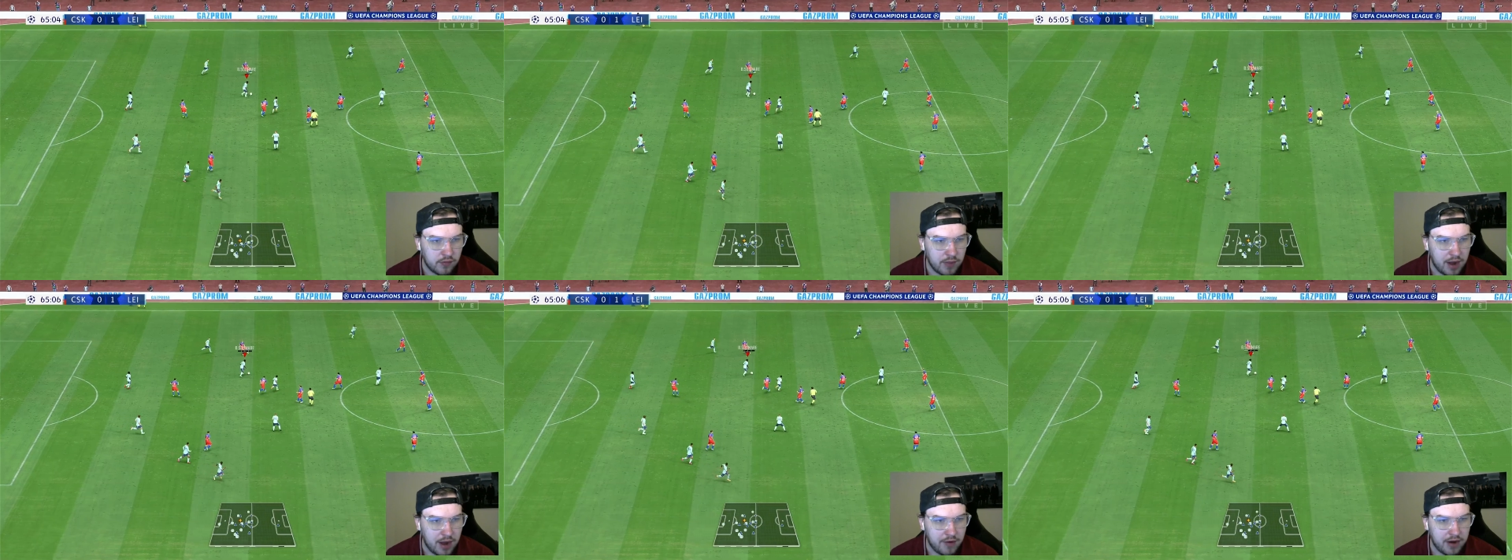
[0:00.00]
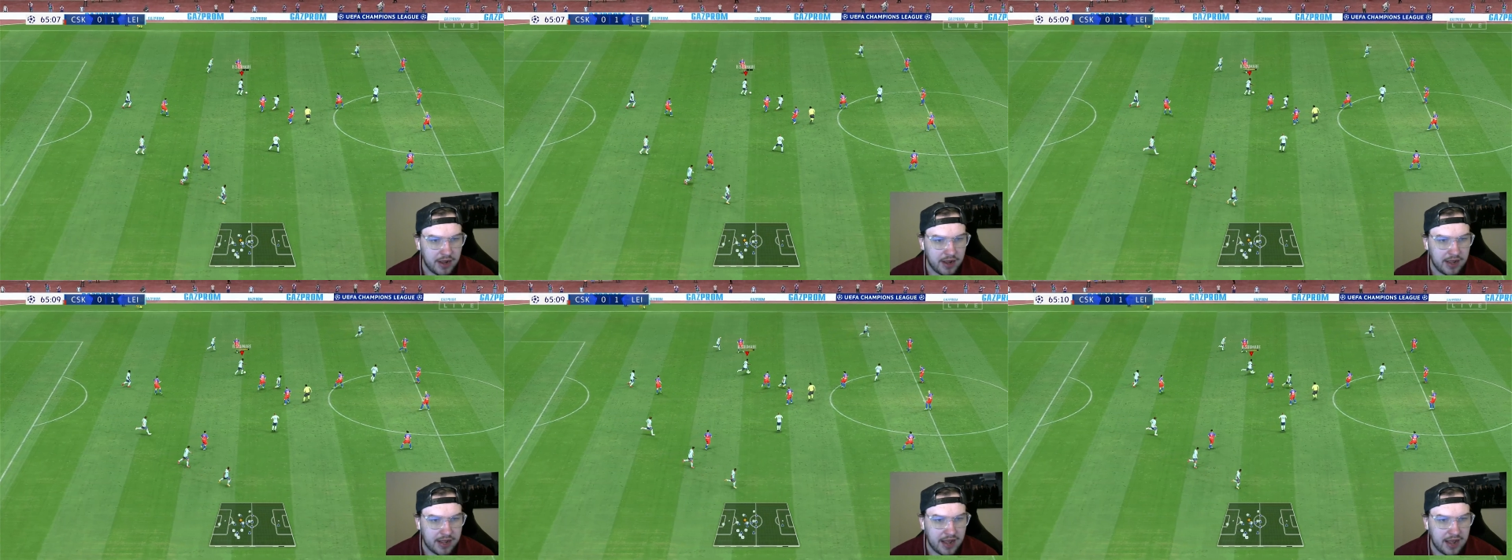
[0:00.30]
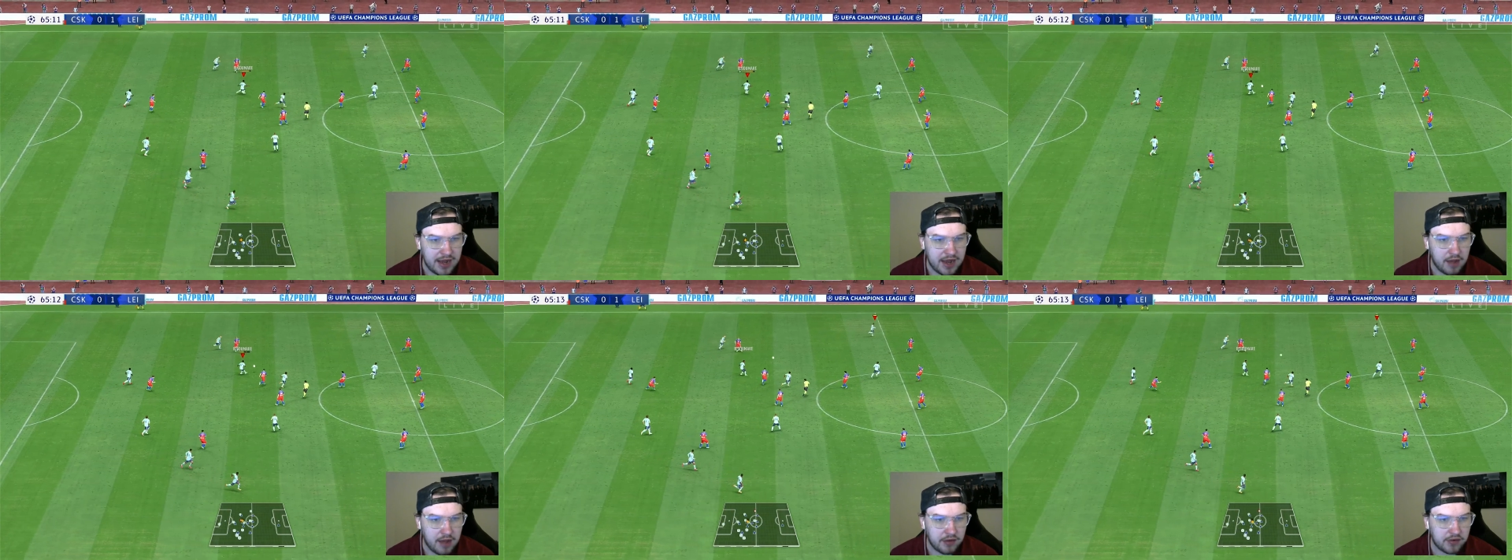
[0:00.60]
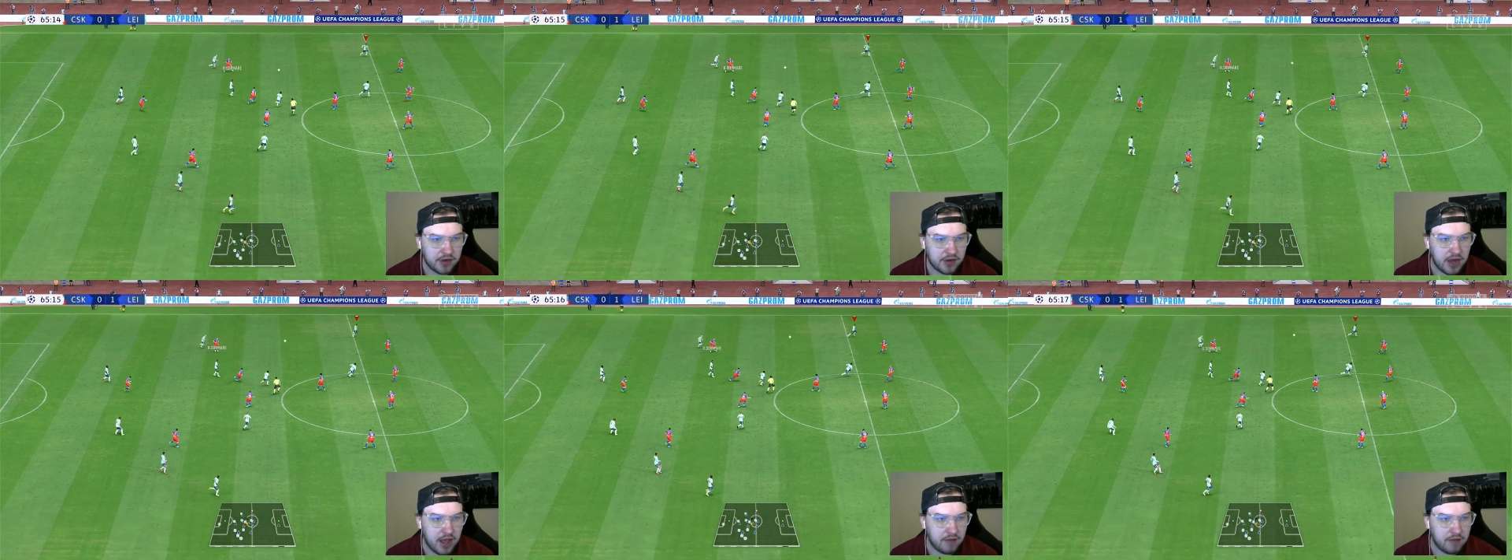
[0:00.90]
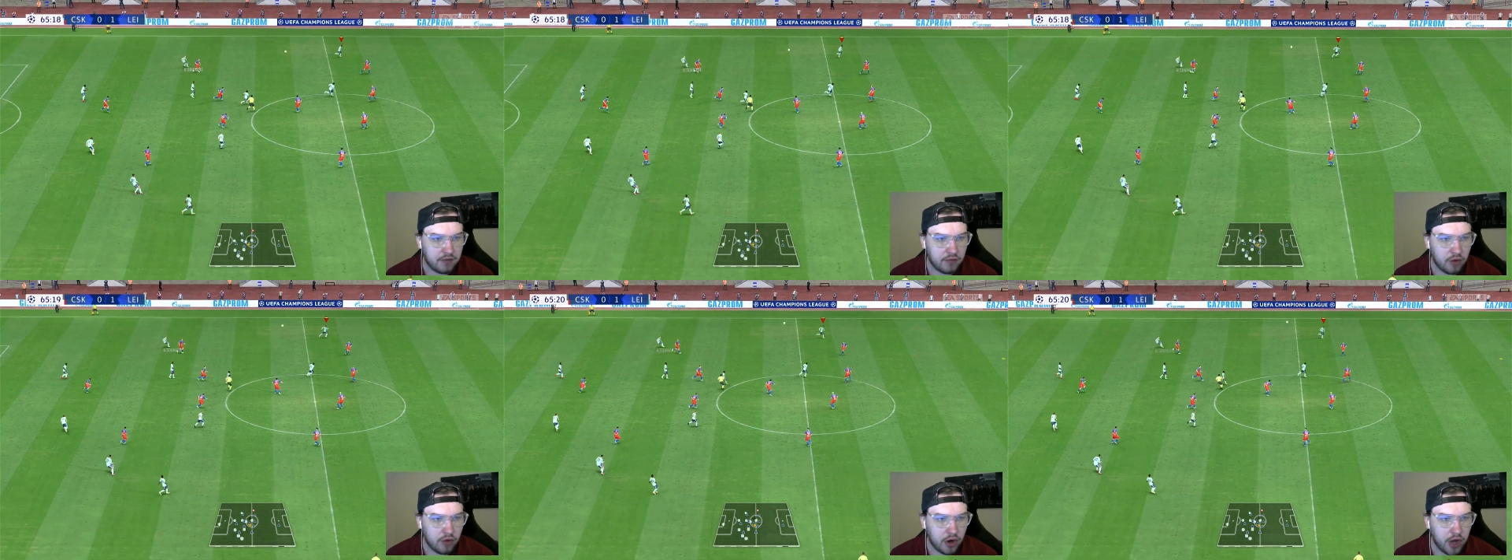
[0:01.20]
Samare again now is going to
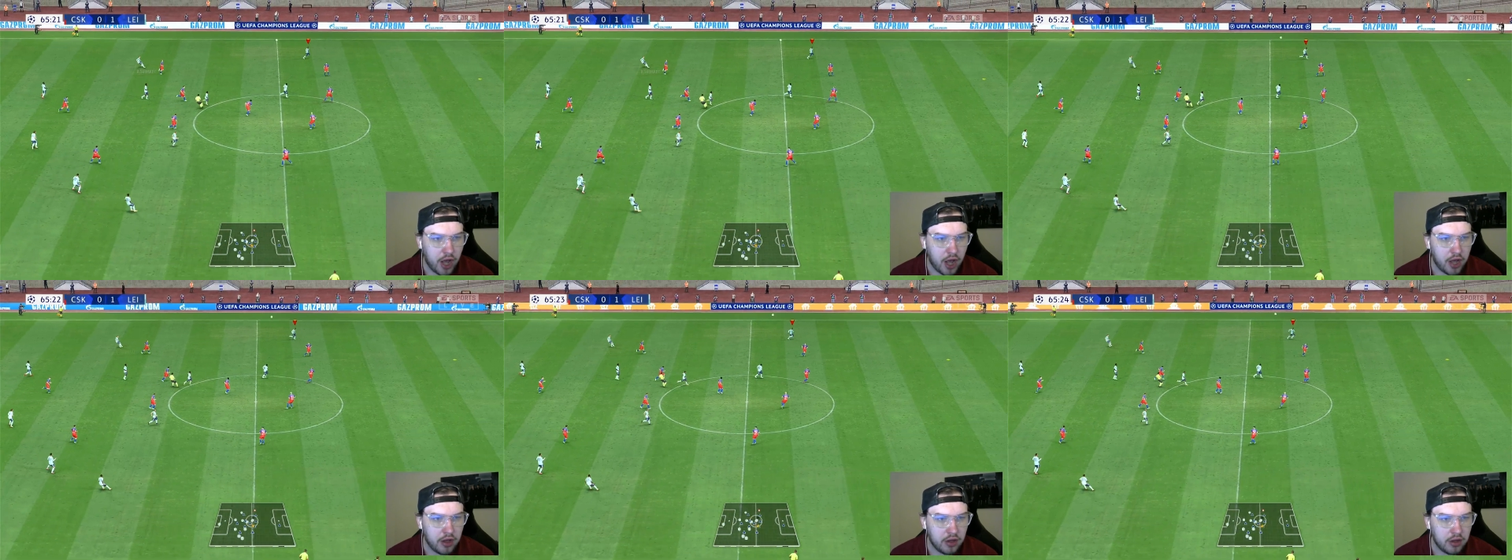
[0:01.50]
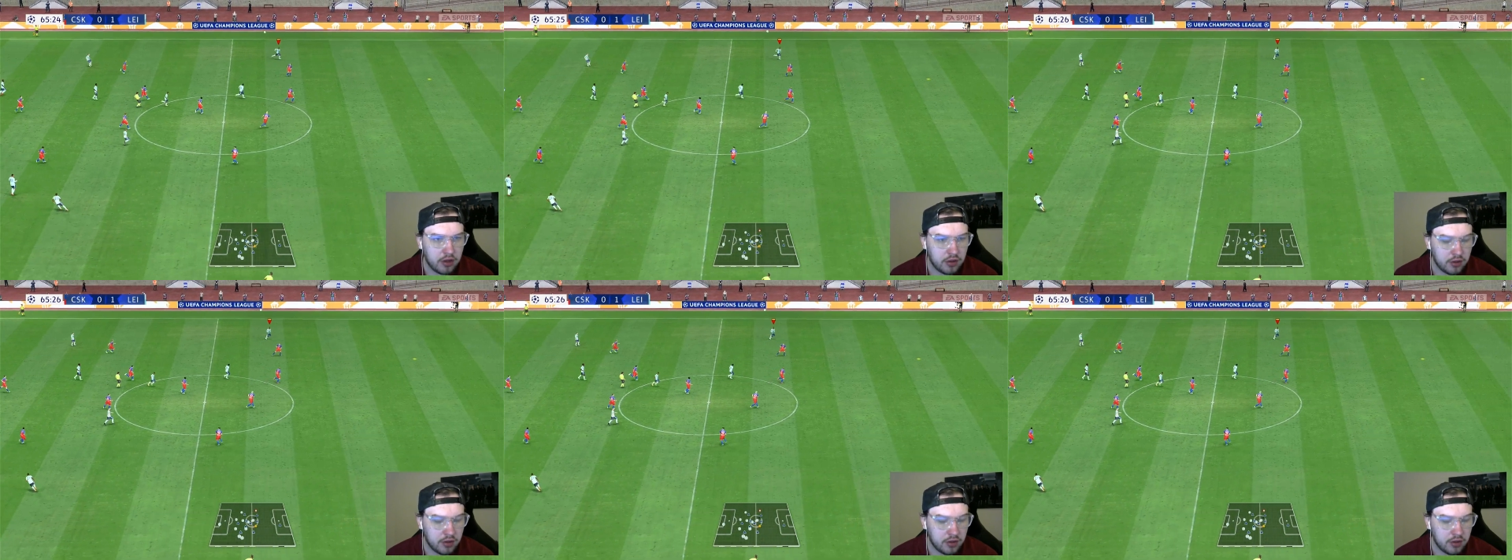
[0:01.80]
have a runner.